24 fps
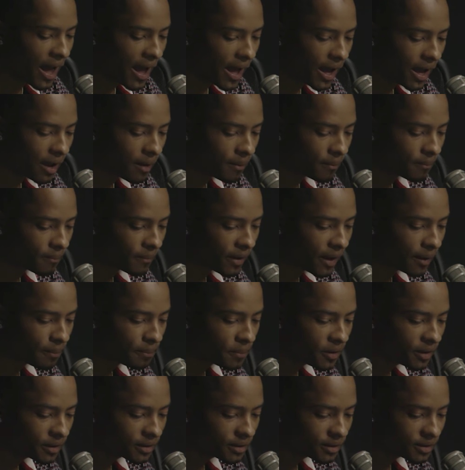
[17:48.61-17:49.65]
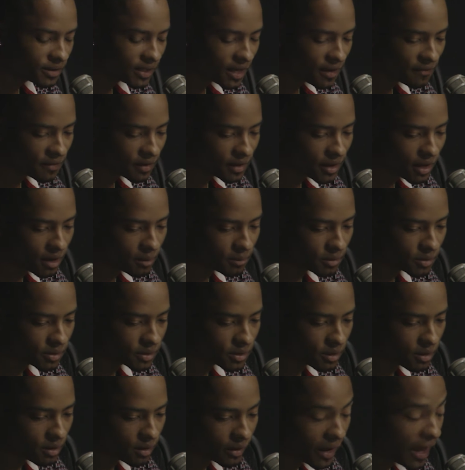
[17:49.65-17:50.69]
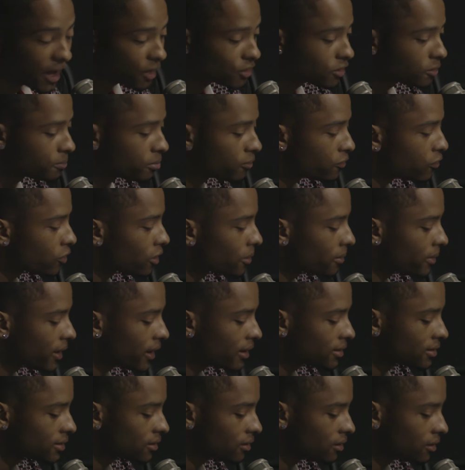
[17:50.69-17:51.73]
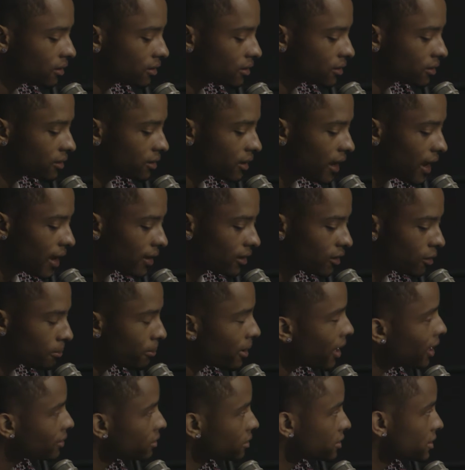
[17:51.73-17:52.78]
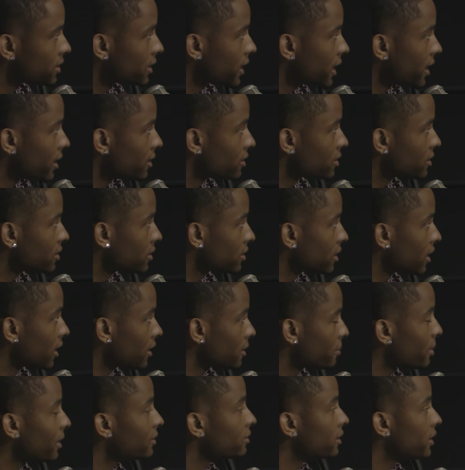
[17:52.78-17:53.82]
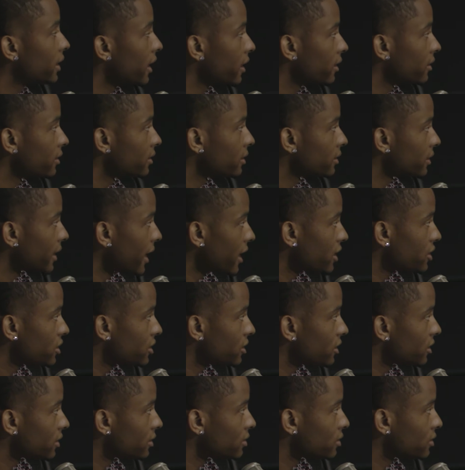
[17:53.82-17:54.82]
I picked the Tevin Campbell song. I actually performed that song at the Apollo stage, Apollo Theater last year.